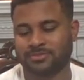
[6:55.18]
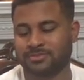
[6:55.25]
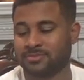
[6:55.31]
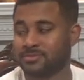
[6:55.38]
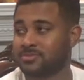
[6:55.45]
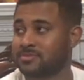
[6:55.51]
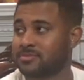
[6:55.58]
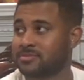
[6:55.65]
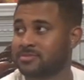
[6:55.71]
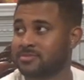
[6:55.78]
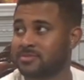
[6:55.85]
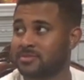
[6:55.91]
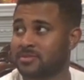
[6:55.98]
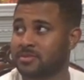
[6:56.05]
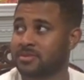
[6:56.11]

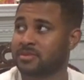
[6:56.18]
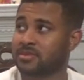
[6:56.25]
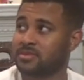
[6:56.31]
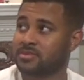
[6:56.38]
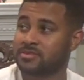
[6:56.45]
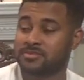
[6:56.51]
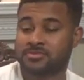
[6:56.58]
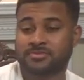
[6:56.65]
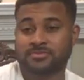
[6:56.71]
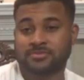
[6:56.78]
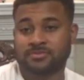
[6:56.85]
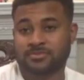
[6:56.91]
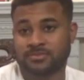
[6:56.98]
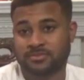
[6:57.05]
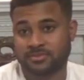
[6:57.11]

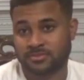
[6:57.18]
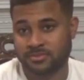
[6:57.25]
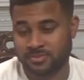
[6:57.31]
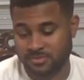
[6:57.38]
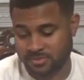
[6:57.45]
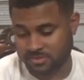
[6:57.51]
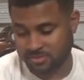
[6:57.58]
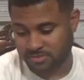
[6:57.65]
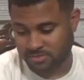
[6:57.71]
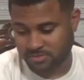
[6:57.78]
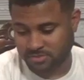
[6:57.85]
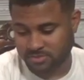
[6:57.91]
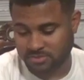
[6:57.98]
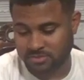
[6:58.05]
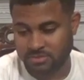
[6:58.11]

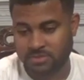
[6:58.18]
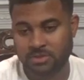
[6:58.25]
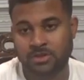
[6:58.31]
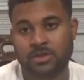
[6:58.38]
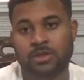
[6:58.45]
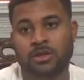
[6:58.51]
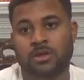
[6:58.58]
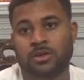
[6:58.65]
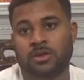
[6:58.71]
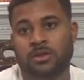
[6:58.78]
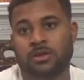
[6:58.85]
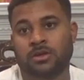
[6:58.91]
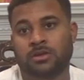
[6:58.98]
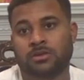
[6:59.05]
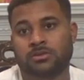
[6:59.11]

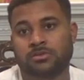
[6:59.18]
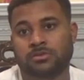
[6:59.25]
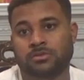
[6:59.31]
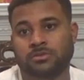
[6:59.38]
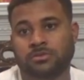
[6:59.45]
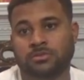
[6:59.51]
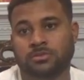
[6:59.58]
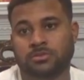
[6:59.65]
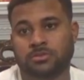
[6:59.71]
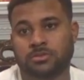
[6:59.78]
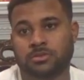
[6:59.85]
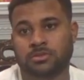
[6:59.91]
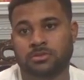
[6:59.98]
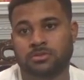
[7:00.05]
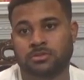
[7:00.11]

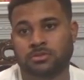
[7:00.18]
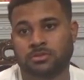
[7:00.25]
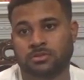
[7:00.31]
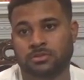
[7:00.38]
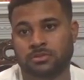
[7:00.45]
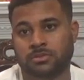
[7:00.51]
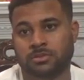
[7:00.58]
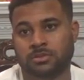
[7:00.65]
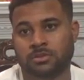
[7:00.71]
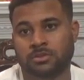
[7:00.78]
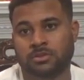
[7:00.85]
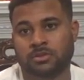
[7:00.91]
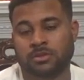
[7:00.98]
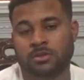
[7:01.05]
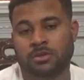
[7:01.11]

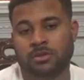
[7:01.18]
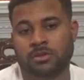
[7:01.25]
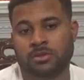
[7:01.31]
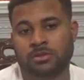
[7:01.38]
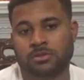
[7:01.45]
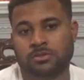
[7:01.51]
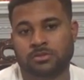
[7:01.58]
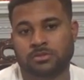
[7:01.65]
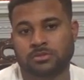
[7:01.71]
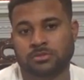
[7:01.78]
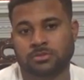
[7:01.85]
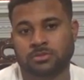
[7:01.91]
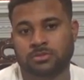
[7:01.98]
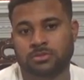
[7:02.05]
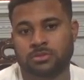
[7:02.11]

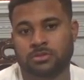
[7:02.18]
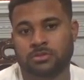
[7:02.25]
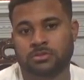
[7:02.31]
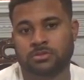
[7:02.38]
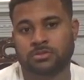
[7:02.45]
This person isn't speaking.